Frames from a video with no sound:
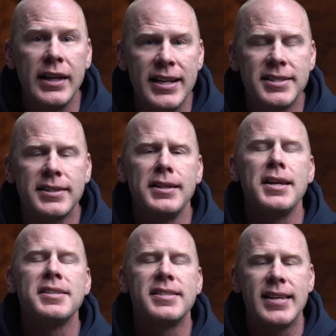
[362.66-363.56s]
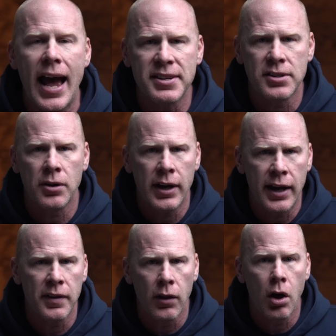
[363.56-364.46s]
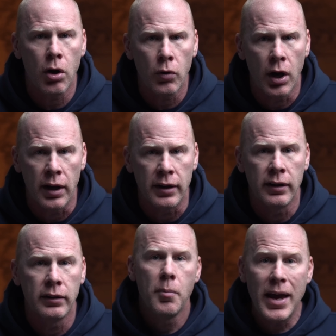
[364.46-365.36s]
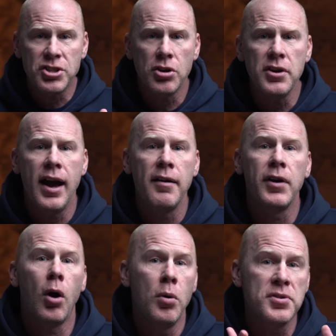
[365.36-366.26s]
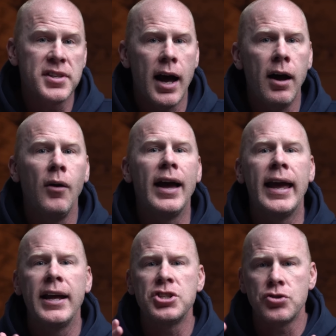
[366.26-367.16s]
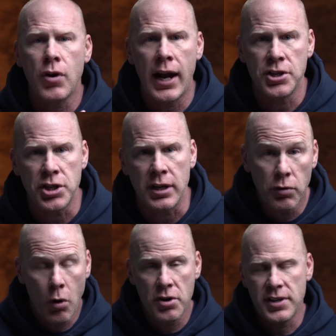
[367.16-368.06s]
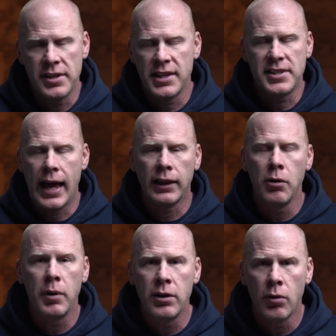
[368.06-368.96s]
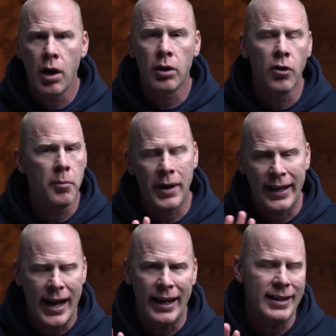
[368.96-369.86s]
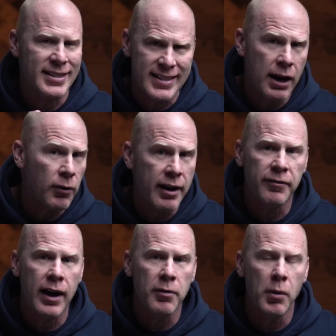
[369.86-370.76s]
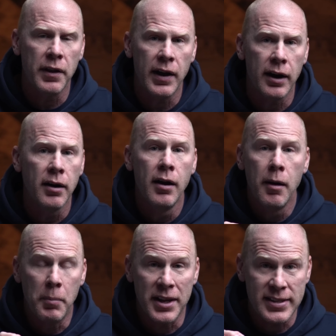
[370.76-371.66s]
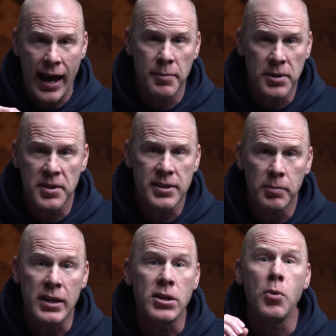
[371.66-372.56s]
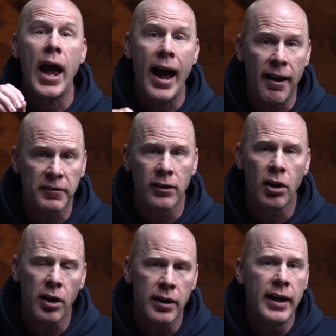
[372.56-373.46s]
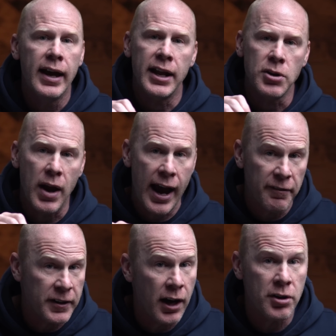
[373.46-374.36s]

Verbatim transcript: leads to disaster in the long run. So make sure you have your own style and strategy. Which of course is exactly what we do in our group, but I got it. It's not right for everyone there, but it's absolutely something you have to learn and you have to